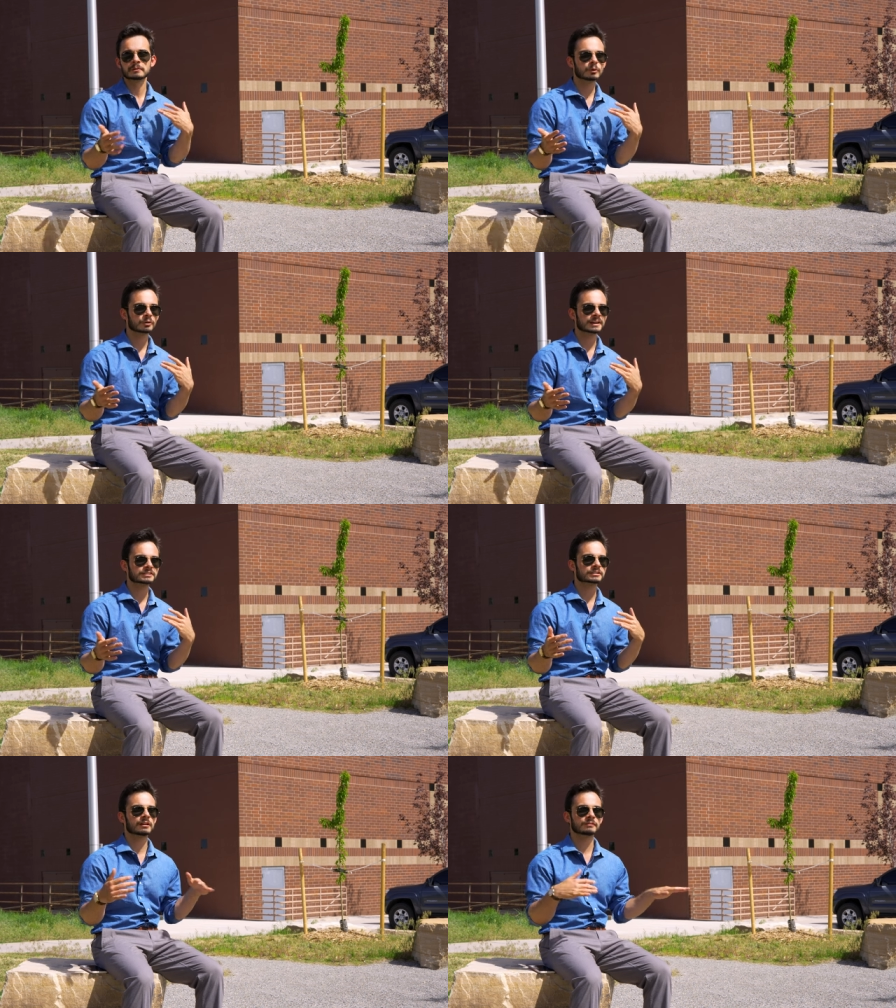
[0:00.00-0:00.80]
More of that
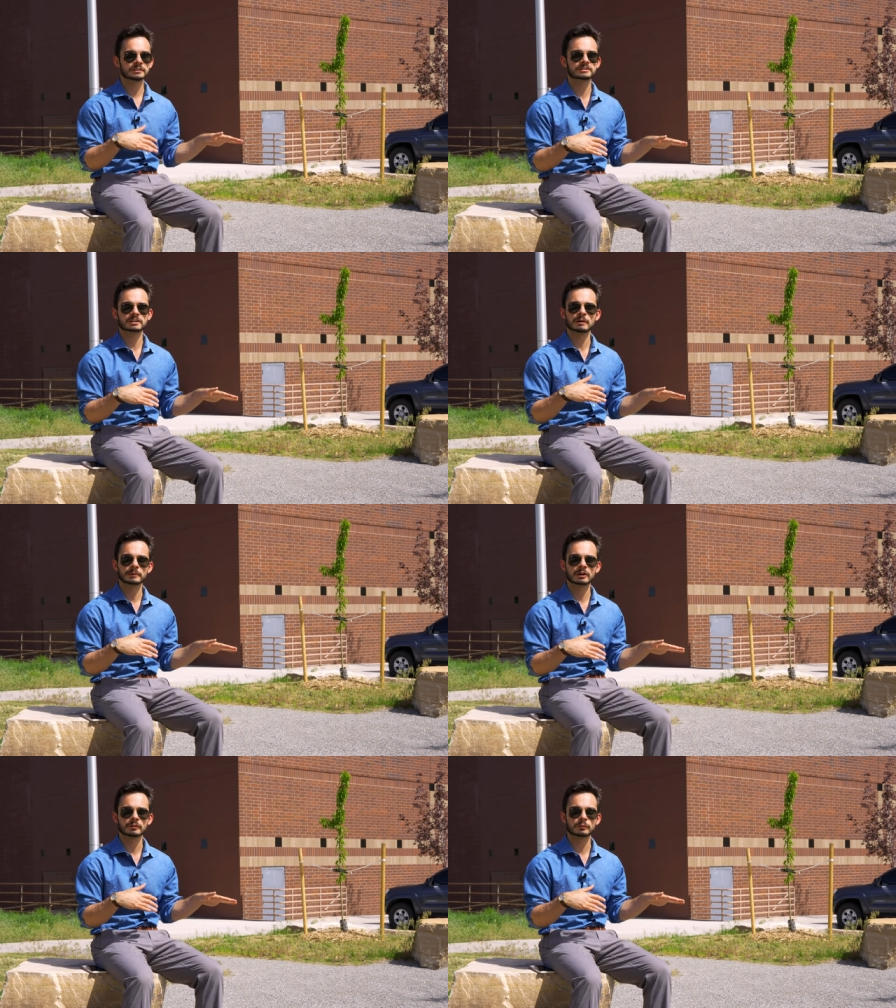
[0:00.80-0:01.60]
stuff is
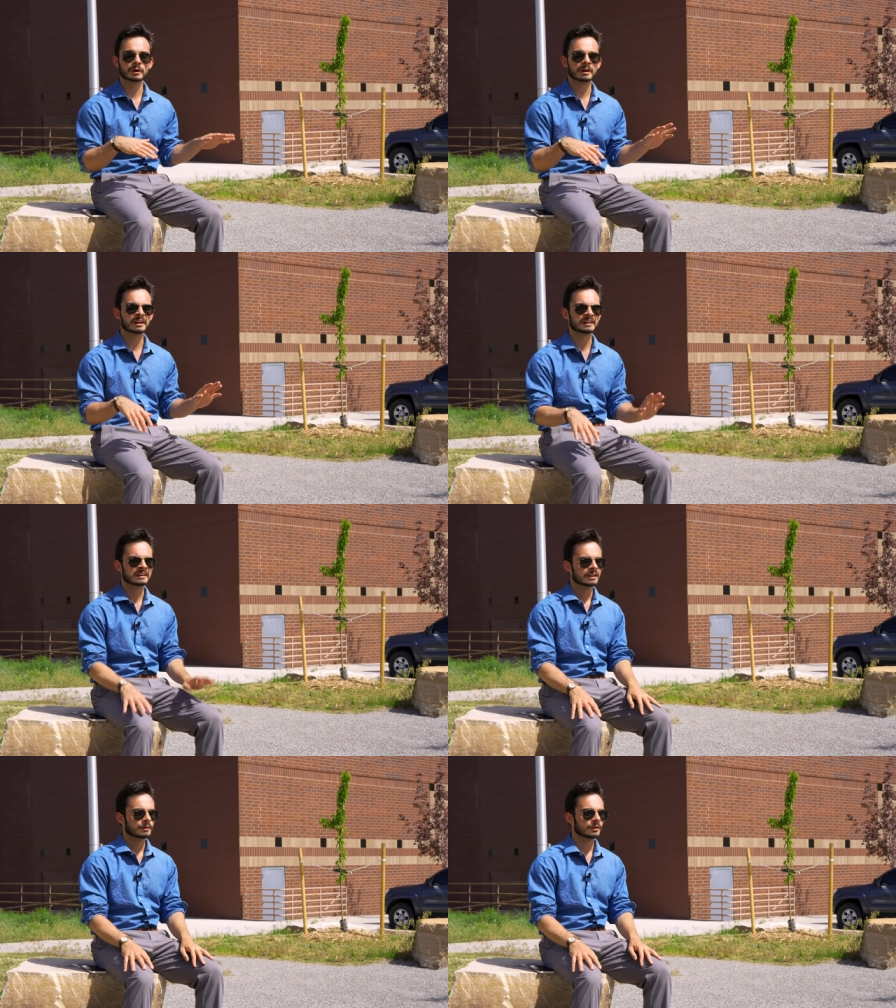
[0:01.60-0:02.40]
coming on the way,
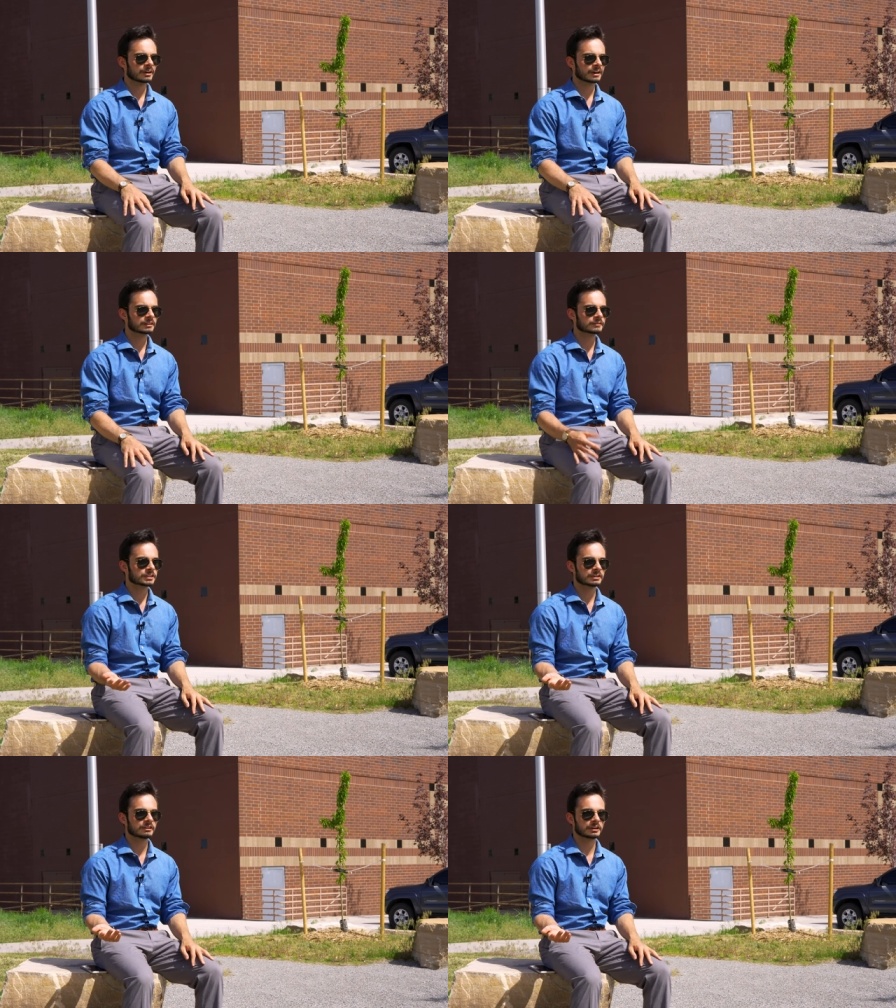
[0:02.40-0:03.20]
but I'd love
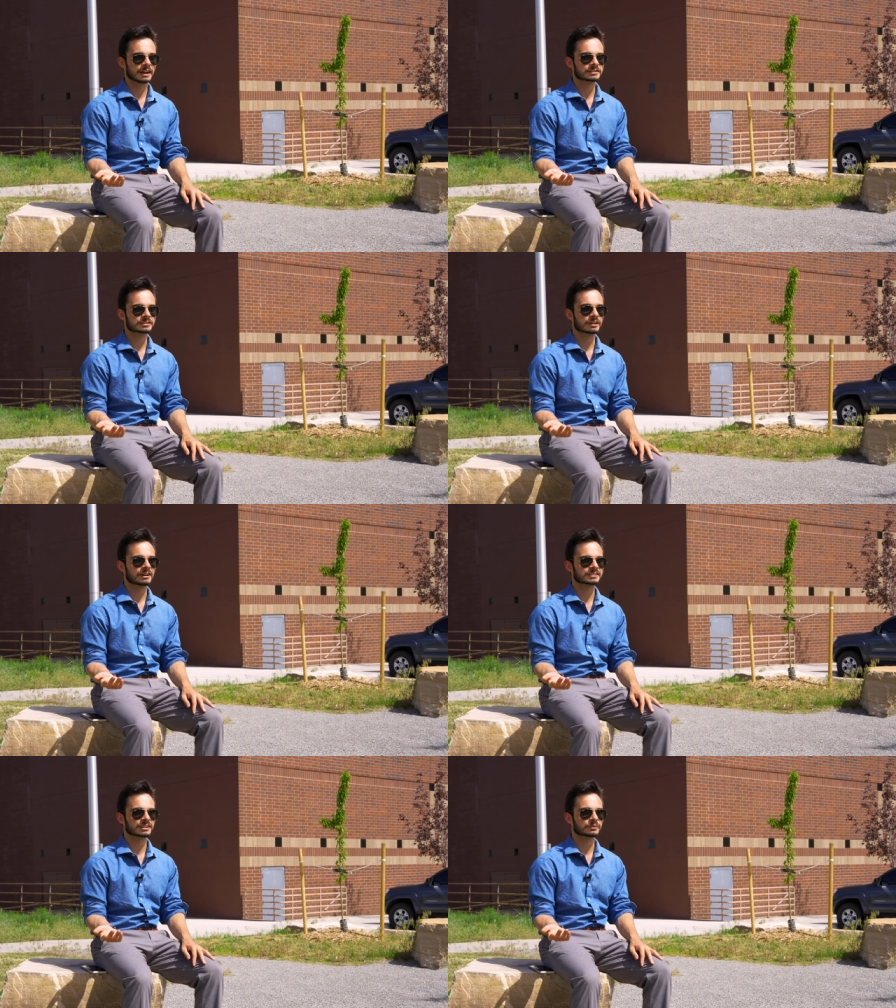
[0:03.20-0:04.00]
to hear you guys'
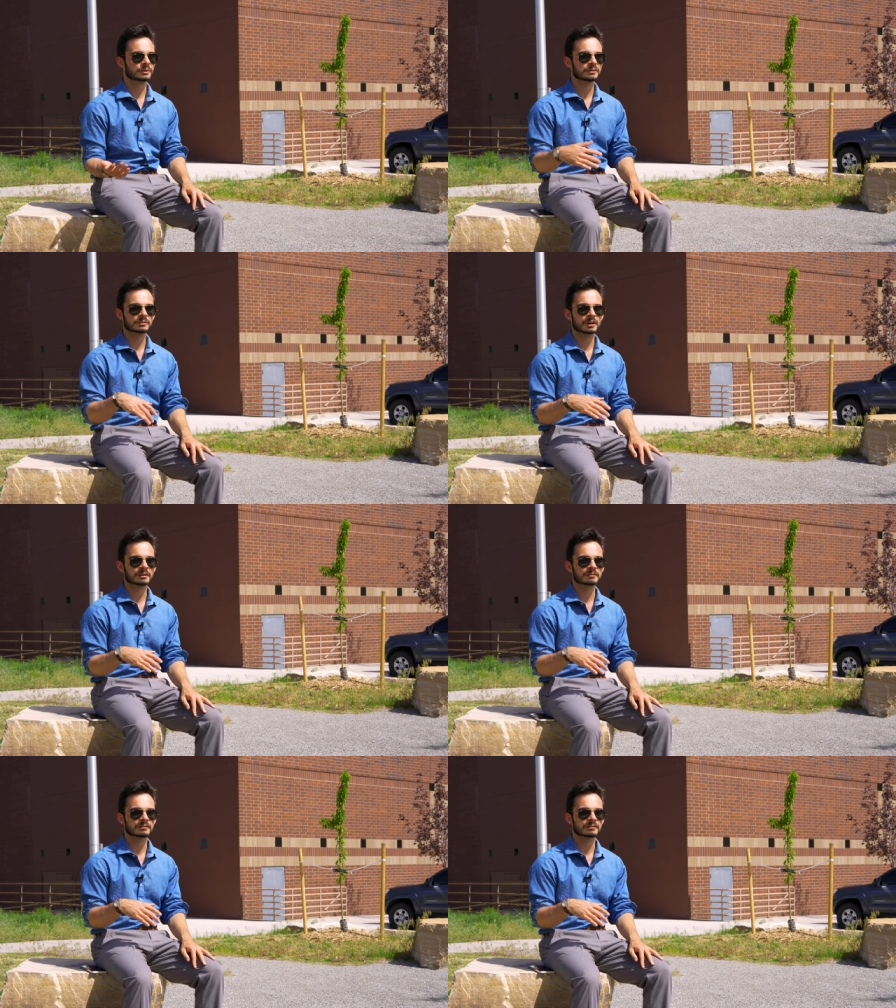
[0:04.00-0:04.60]
thoughts, like what you thought of